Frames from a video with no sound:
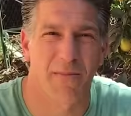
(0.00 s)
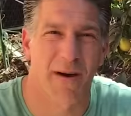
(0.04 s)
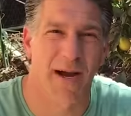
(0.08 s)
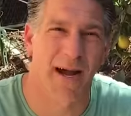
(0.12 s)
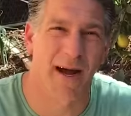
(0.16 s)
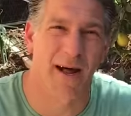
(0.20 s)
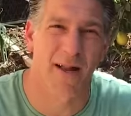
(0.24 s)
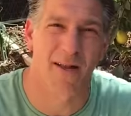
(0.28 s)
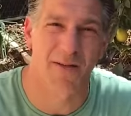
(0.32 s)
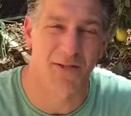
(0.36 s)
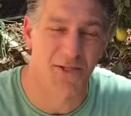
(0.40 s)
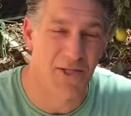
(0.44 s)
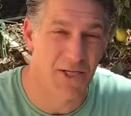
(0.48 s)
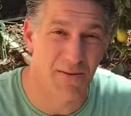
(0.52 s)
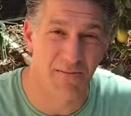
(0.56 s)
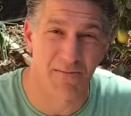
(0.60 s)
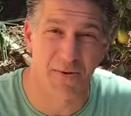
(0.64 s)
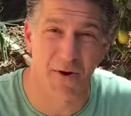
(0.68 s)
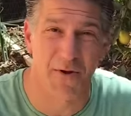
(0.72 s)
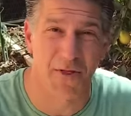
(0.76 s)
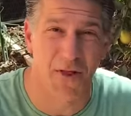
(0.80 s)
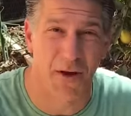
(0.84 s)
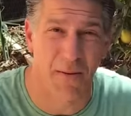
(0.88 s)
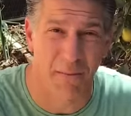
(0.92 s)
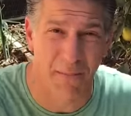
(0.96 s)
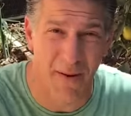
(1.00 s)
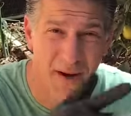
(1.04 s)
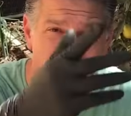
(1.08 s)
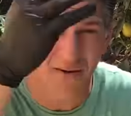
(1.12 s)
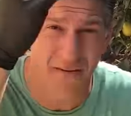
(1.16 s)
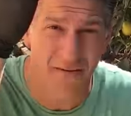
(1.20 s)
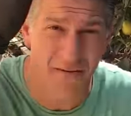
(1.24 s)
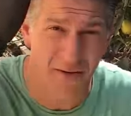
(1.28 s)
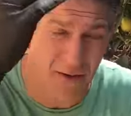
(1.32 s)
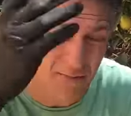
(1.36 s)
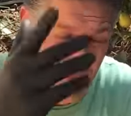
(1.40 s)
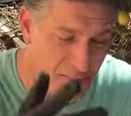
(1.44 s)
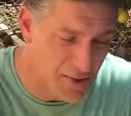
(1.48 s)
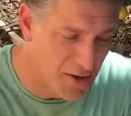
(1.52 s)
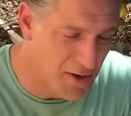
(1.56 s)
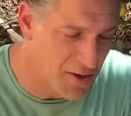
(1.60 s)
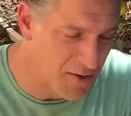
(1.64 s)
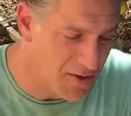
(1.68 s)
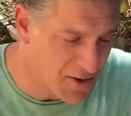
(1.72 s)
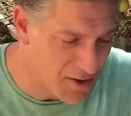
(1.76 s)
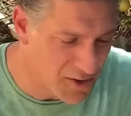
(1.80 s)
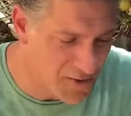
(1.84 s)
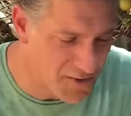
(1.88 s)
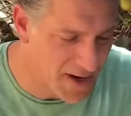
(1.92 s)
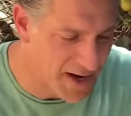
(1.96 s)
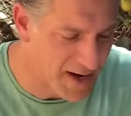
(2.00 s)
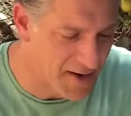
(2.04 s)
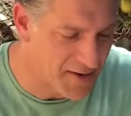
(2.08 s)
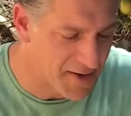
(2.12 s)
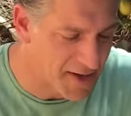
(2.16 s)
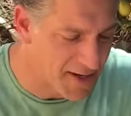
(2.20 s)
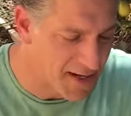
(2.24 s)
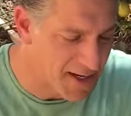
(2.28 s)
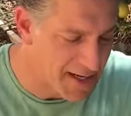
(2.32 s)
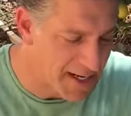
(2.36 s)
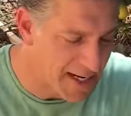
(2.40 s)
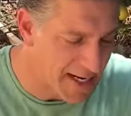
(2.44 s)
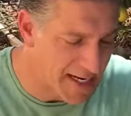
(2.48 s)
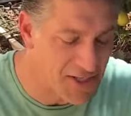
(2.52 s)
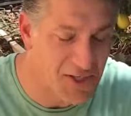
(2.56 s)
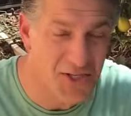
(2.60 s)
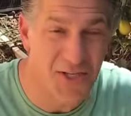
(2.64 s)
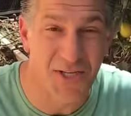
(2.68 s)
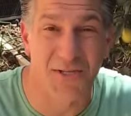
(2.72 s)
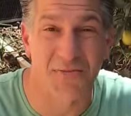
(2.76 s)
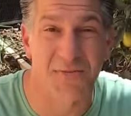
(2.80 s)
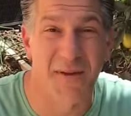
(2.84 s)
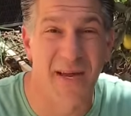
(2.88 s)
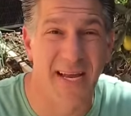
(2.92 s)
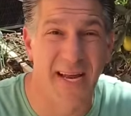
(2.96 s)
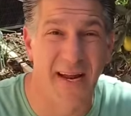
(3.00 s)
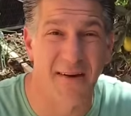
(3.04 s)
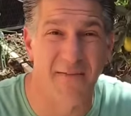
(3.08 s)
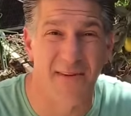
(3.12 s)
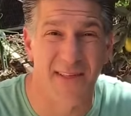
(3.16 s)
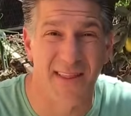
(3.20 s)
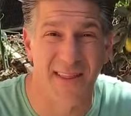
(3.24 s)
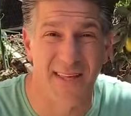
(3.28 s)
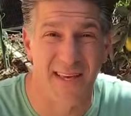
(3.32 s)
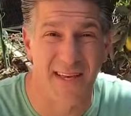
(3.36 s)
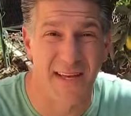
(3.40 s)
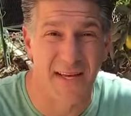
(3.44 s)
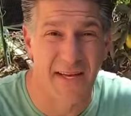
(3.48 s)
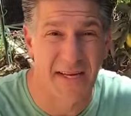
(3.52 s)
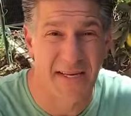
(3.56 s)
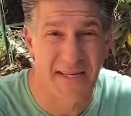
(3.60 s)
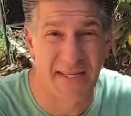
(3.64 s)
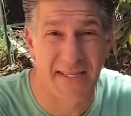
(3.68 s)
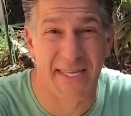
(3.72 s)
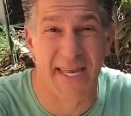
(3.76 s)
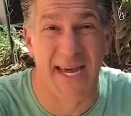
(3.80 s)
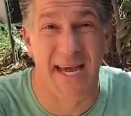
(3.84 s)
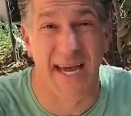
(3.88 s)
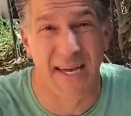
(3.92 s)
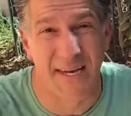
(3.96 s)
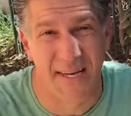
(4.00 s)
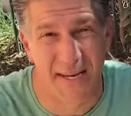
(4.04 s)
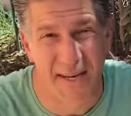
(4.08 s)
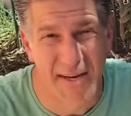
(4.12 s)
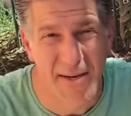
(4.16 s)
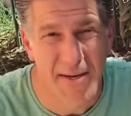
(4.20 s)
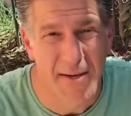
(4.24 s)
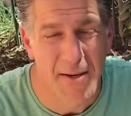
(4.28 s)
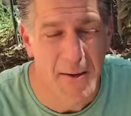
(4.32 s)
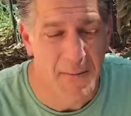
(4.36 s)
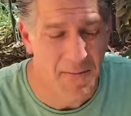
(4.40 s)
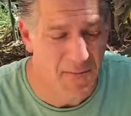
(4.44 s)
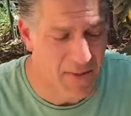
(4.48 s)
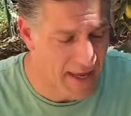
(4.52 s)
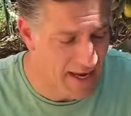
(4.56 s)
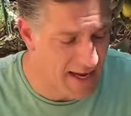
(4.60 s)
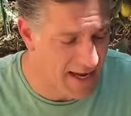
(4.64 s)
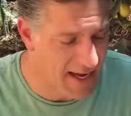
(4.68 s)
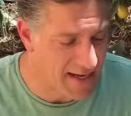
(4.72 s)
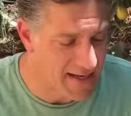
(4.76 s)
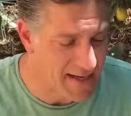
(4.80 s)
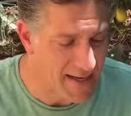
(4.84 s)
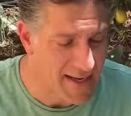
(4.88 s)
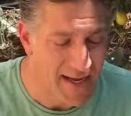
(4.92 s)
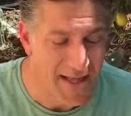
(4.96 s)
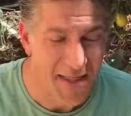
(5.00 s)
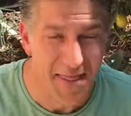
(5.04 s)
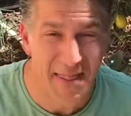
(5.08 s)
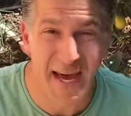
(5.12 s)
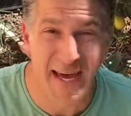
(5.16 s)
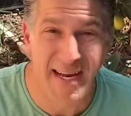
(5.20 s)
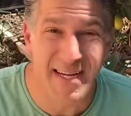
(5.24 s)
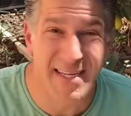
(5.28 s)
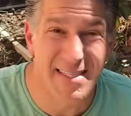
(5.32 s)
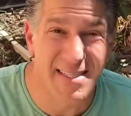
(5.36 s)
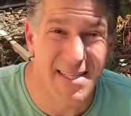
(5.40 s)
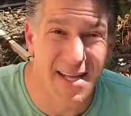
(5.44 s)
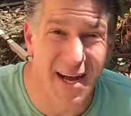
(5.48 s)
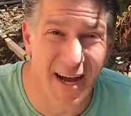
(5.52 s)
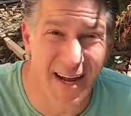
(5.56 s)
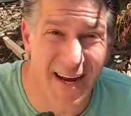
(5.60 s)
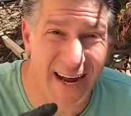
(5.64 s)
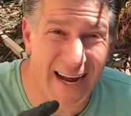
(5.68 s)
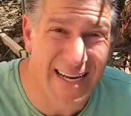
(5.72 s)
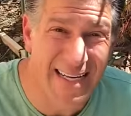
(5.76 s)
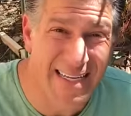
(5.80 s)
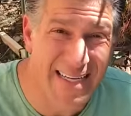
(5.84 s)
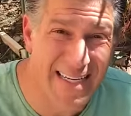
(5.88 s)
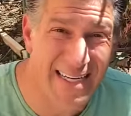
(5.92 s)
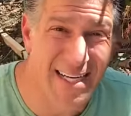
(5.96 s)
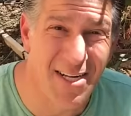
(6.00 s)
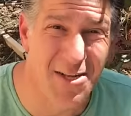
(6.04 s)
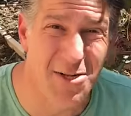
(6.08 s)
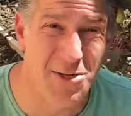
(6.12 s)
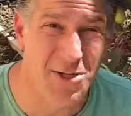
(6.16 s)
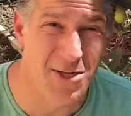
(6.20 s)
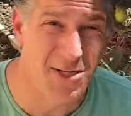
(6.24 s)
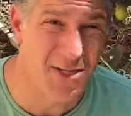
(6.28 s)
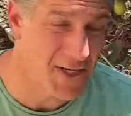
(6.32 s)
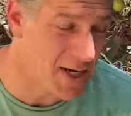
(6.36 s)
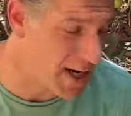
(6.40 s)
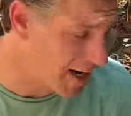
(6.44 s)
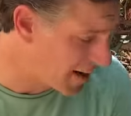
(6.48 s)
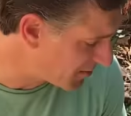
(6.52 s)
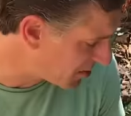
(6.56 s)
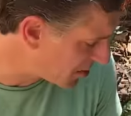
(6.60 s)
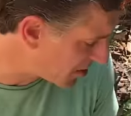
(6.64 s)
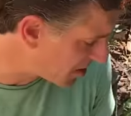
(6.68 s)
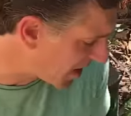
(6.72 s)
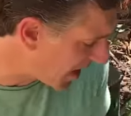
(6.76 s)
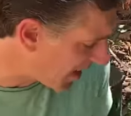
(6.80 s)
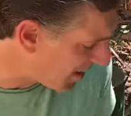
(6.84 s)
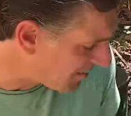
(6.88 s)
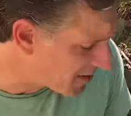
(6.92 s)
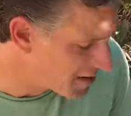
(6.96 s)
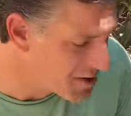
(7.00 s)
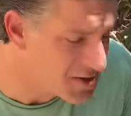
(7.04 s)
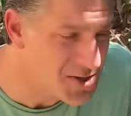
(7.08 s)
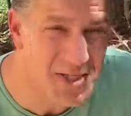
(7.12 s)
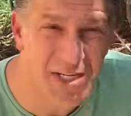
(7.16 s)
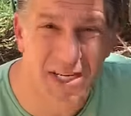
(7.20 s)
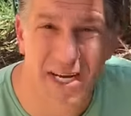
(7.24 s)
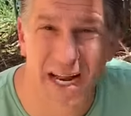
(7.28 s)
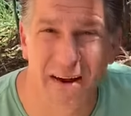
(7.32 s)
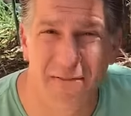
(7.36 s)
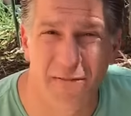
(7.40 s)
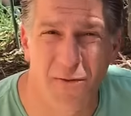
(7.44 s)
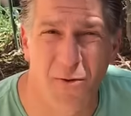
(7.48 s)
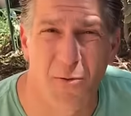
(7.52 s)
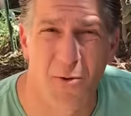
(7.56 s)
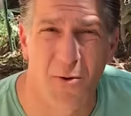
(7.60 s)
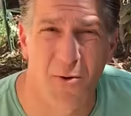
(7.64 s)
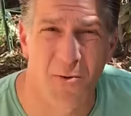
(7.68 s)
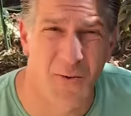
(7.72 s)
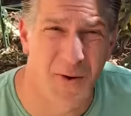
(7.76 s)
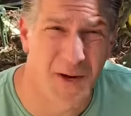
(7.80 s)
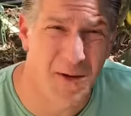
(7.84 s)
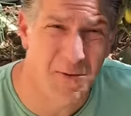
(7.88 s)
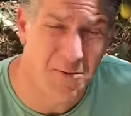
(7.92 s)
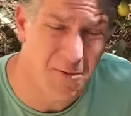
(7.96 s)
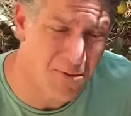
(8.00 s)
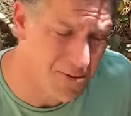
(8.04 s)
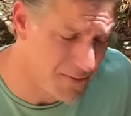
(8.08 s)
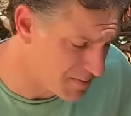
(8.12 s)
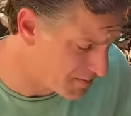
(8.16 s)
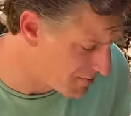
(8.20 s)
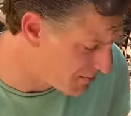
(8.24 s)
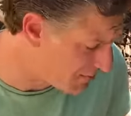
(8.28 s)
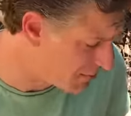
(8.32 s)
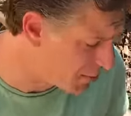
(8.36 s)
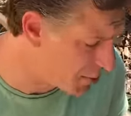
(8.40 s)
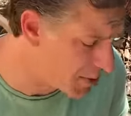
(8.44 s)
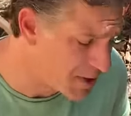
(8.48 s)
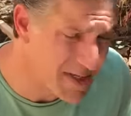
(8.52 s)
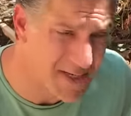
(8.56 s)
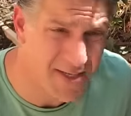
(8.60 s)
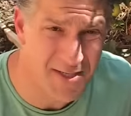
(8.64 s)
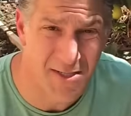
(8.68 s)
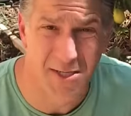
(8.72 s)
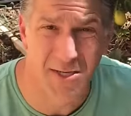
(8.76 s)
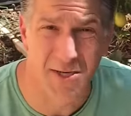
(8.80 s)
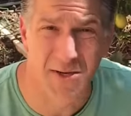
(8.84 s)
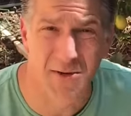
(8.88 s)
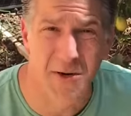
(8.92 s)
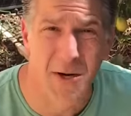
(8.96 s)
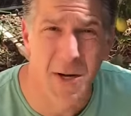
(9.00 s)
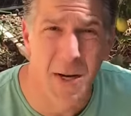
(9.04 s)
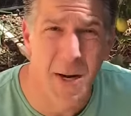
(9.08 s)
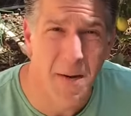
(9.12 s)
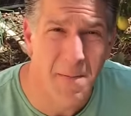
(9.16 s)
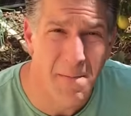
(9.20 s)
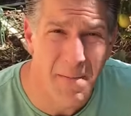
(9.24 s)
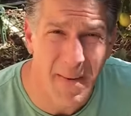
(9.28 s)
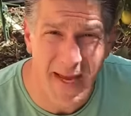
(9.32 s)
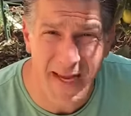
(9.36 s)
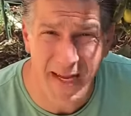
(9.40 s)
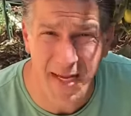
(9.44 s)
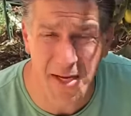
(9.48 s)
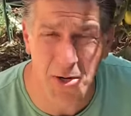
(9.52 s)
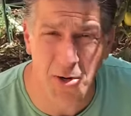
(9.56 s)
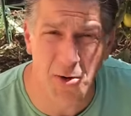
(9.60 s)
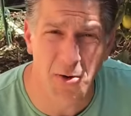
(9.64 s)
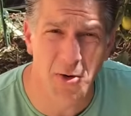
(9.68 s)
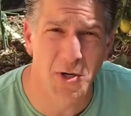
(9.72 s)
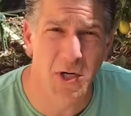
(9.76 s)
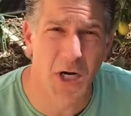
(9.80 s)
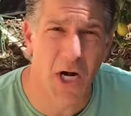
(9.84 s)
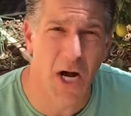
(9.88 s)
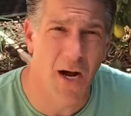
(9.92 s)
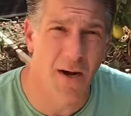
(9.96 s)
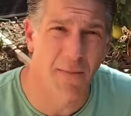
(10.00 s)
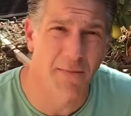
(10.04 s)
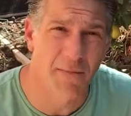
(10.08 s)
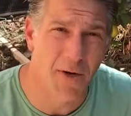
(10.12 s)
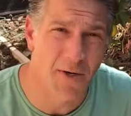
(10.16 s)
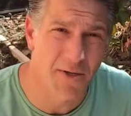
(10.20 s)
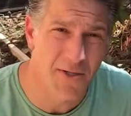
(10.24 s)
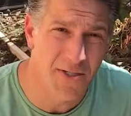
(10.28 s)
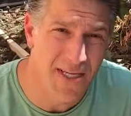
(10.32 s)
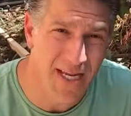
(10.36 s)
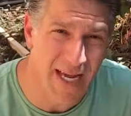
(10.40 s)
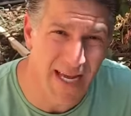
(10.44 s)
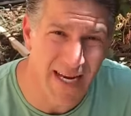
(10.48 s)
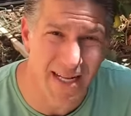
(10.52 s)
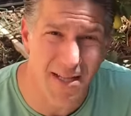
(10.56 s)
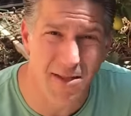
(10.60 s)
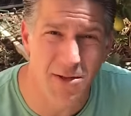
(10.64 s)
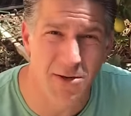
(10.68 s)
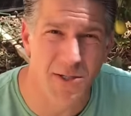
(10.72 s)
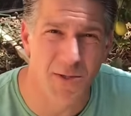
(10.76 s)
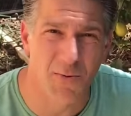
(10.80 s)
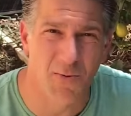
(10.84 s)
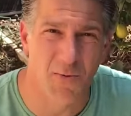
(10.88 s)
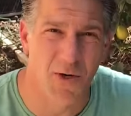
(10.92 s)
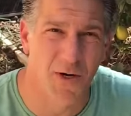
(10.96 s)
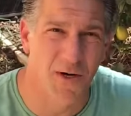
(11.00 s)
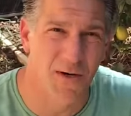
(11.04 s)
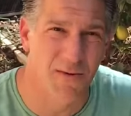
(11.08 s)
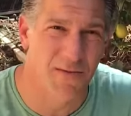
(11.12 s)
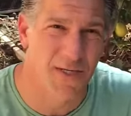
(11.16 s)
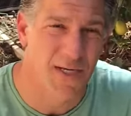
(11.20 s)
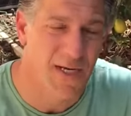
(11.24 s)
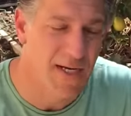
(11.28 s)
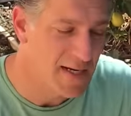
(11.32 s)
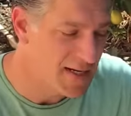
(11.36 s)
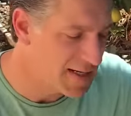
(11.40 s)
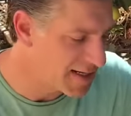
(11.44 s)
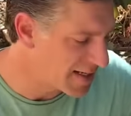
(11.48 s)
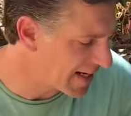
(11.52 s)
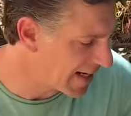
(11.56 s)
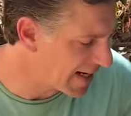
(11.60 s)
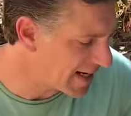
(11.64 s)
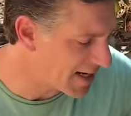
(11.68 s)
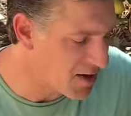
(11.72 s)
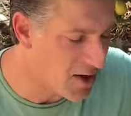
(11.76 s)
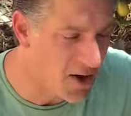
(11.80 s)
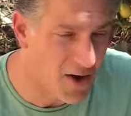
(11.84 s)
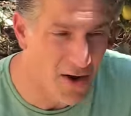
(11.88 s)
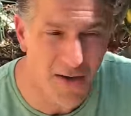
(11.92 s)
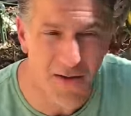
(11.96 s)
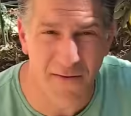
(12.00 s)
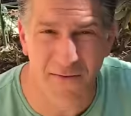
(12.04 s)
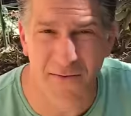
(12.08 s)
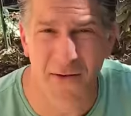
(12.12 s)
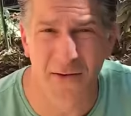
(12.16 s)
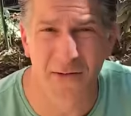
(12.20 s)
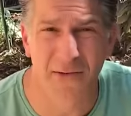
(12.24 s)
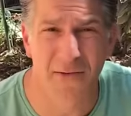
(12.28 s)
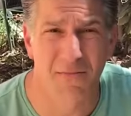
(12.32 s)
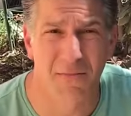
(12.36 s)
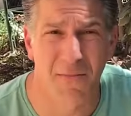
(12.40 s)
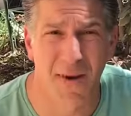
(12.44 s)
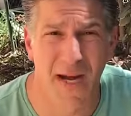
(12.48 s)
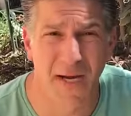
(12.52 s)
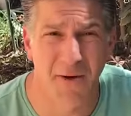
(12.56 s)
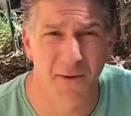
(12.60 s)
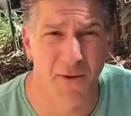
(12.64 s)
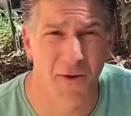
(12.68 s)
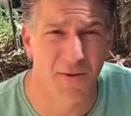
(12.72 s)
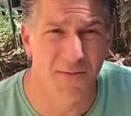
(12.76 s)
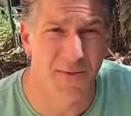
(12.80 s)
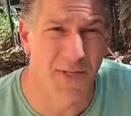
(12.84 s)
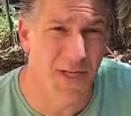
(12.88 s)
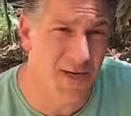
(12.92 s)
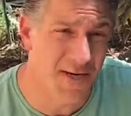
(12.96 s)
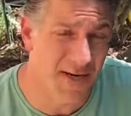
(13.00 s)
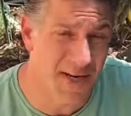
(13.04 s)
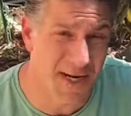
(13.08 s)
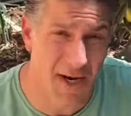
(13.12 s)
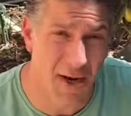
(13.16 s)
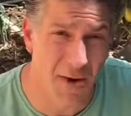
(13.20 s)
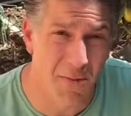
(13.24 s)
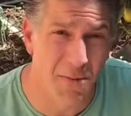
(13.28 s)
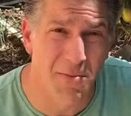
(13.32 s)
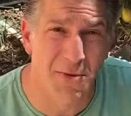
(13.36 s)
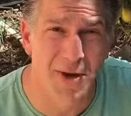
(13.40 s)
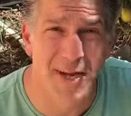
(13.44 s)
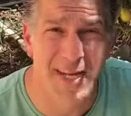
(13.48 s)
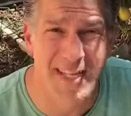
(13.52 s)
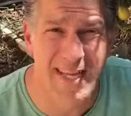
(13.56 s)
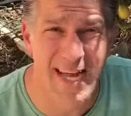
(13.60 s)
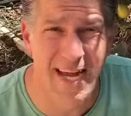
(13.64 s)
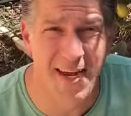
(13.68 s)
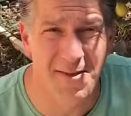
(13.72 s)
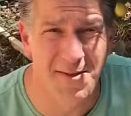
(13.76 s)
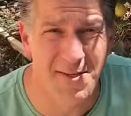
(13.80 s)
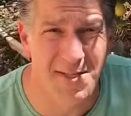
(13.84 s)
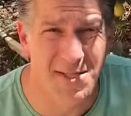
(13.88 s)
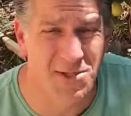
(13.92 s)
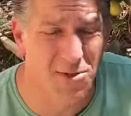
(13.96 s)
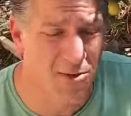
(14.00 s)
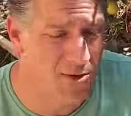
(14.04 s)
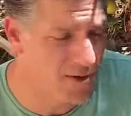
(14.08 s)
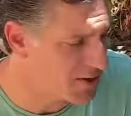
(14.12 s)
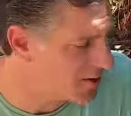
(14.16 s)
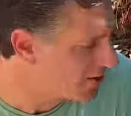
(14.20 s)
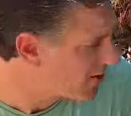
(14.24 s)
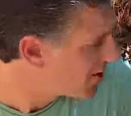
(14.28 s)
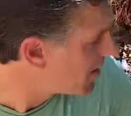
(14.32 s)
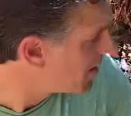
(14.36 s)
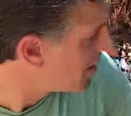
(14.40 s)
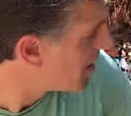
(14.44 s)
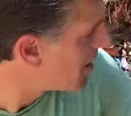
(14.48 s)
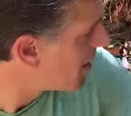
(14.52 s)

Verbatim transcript: biology, both above and below the ground, and just make everything dead. And that is not ideal. You saw how much time, energy, and effort we put into making our own compost, getting those worms, getting all of those microbes that are going to help break down the soil,